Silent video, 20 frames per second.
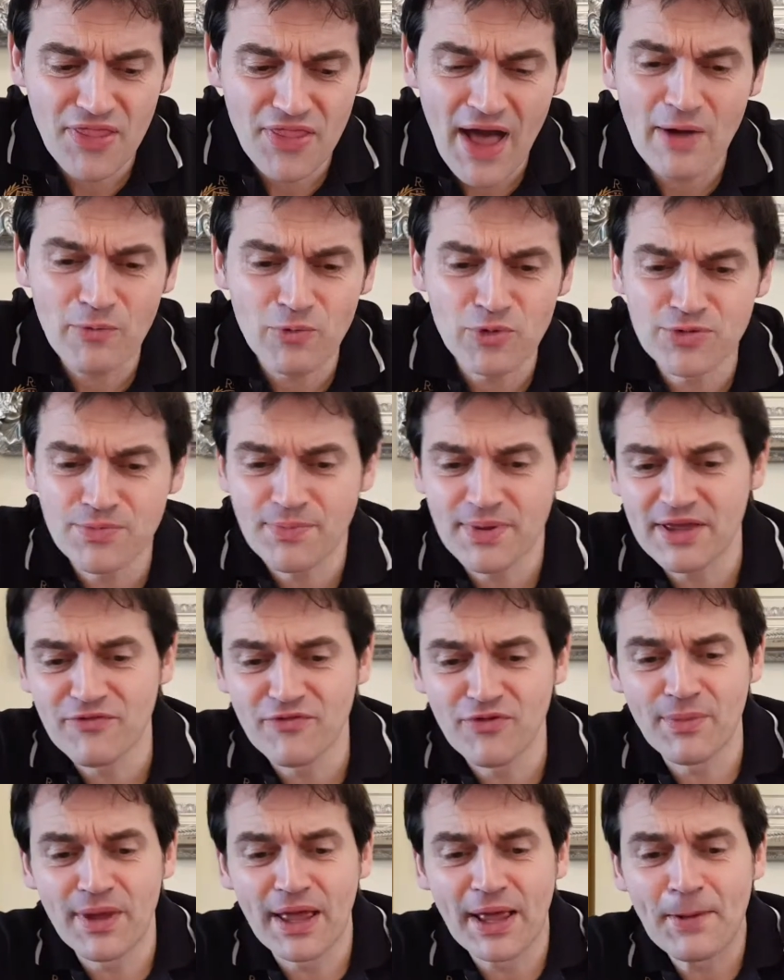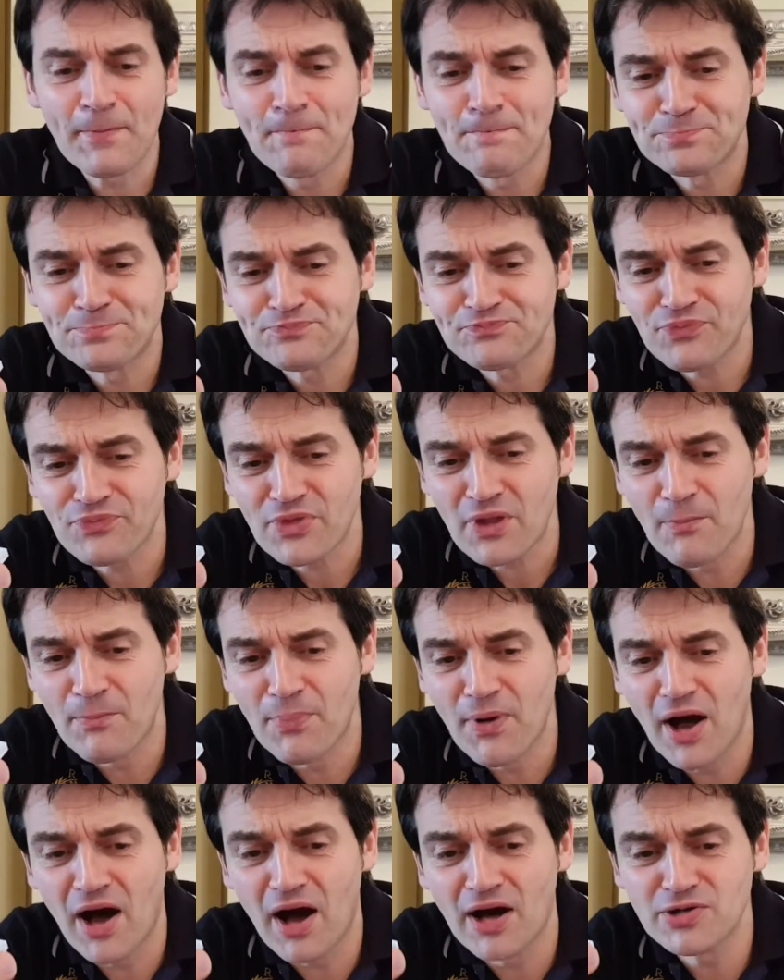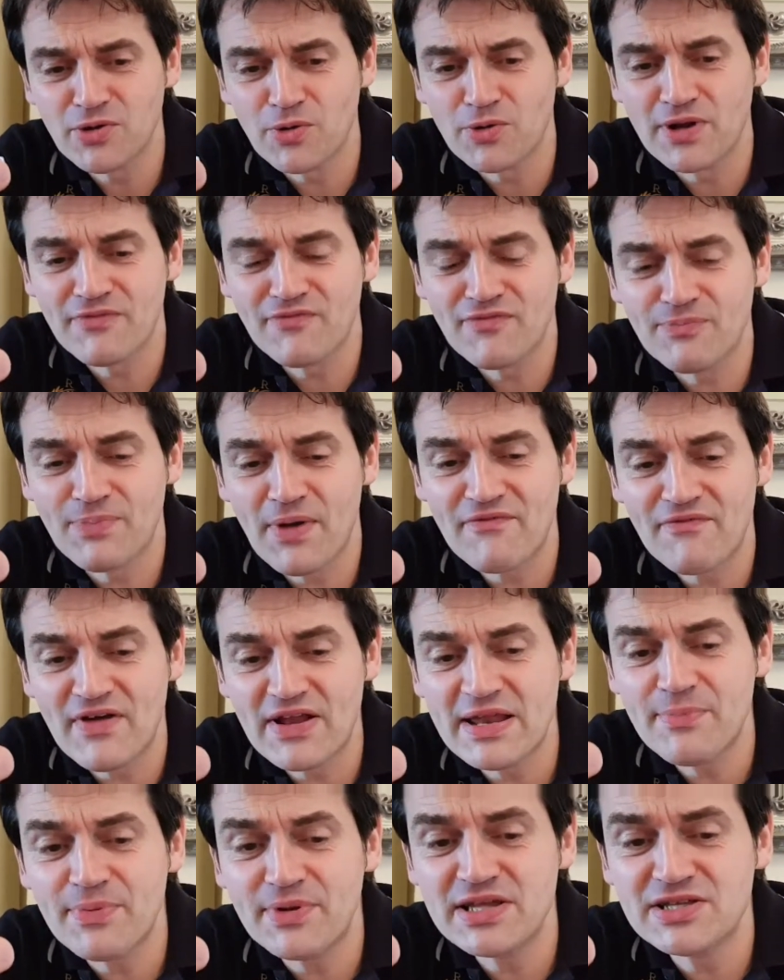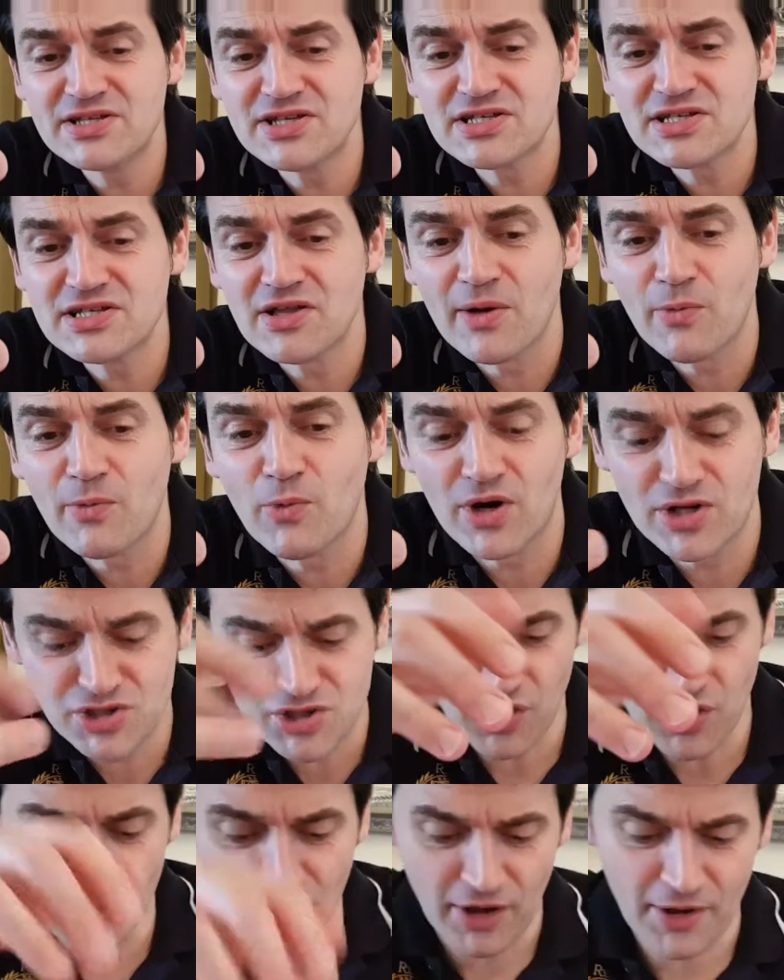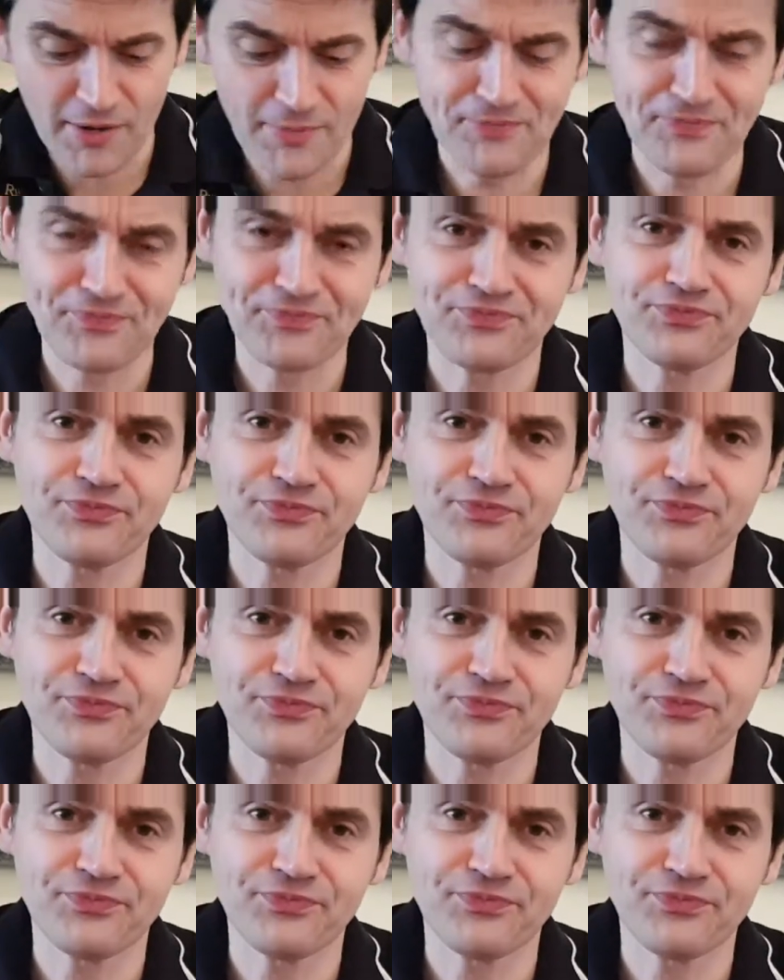That wouldn't be for me. But I don't know. But if anybody does like white chocolate,